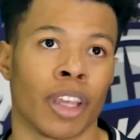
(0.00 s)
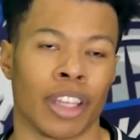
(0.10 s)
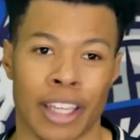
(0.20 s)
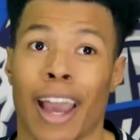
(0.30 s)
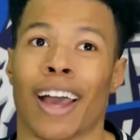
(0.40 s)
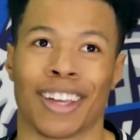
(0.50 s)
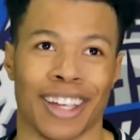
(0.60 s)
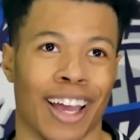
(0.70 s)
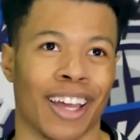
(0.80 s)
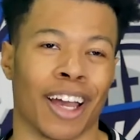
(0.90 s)

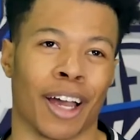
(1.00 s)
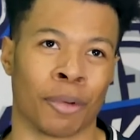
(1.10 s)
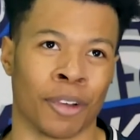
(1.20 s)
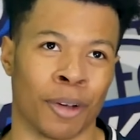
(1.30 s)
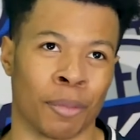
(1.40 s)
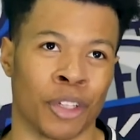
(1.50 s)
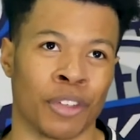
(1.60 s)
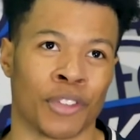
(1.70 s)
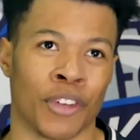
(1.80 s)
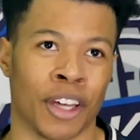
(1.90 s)
Yeah. I'm a
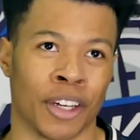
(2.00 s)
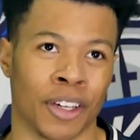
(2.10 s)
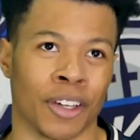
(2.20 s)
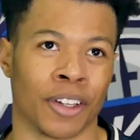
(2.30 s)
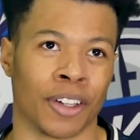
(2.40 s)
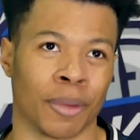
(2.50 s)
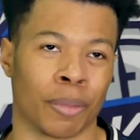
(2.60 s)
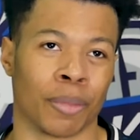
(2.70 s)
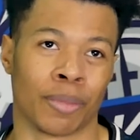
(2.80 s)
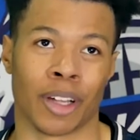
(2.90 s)
Leafs fan and
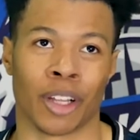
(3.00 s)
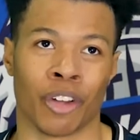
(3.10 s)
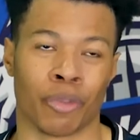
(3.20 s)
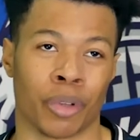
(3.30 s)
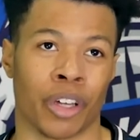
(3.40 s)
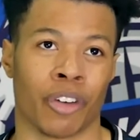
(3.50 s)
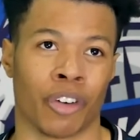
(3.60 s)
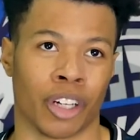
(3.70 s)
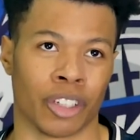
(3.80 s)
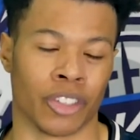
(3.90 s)
I love playoff
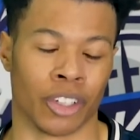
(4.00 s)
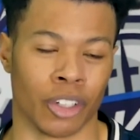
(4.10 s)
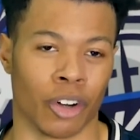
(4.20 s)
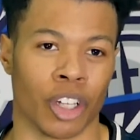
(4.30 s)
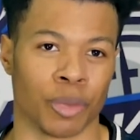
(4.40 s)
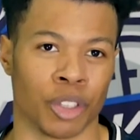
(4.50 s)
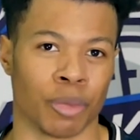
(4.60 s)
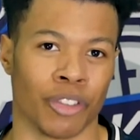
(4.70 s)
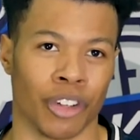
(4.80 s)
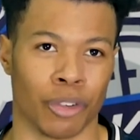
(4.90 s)
hockey. Sidney Crosby is
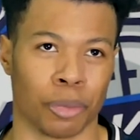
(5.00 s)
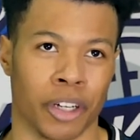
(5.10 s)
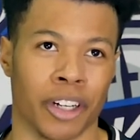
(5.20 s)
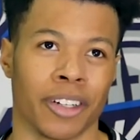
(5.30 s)
my favorite player.